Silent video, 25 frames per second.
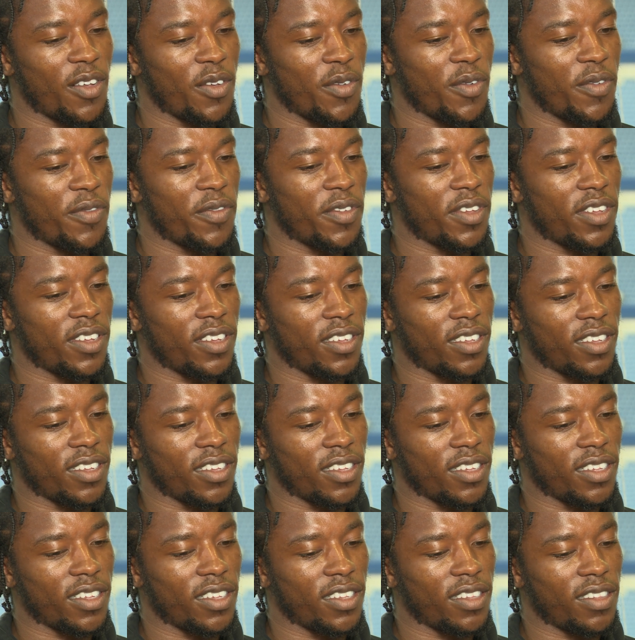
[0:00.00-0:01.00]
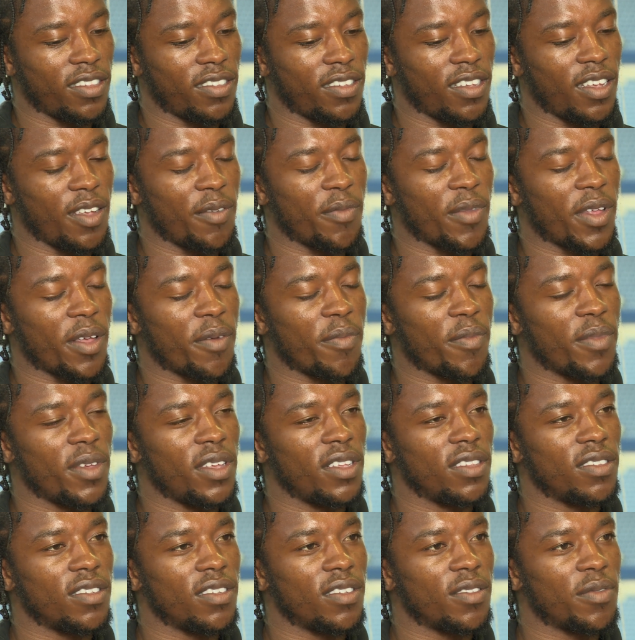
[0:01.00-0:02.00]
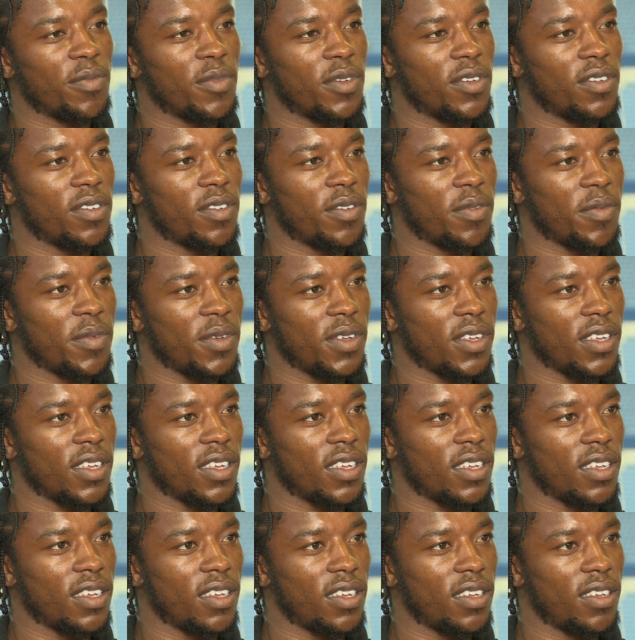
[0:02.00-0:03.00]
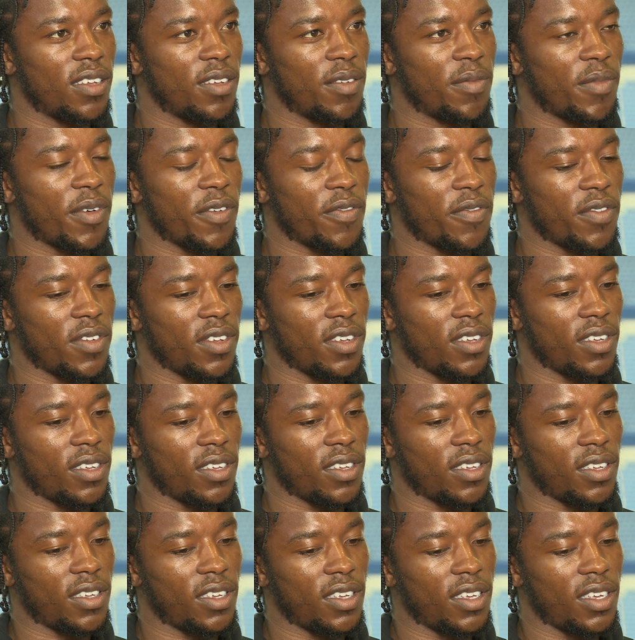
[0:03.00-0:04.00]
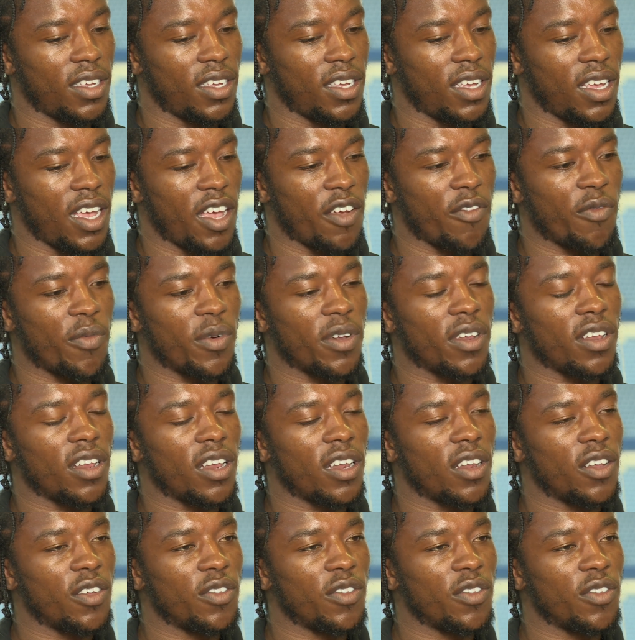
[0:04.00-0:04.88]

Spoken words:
no other team that means this much to me. I think everybody that